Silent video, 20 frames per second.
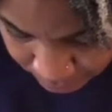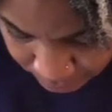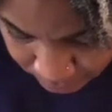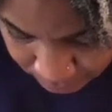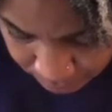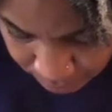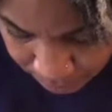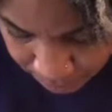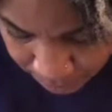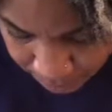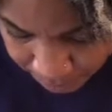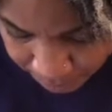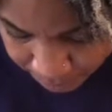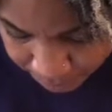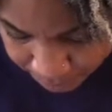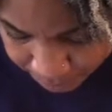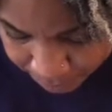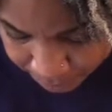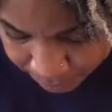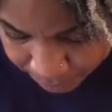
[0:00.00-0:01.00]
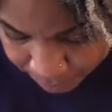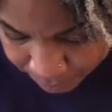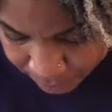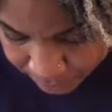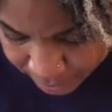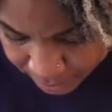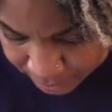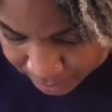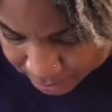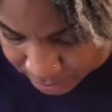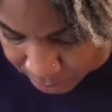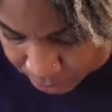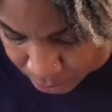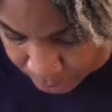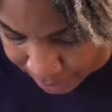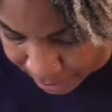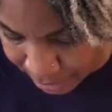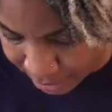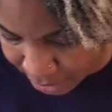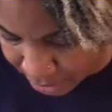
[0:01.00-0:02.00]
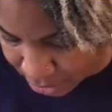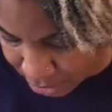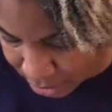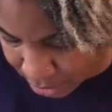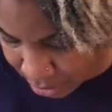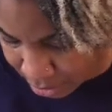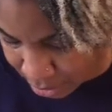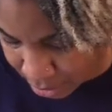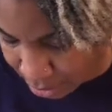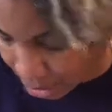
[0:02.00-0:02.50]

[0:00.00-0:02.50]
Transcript: let's see what's on my next thing.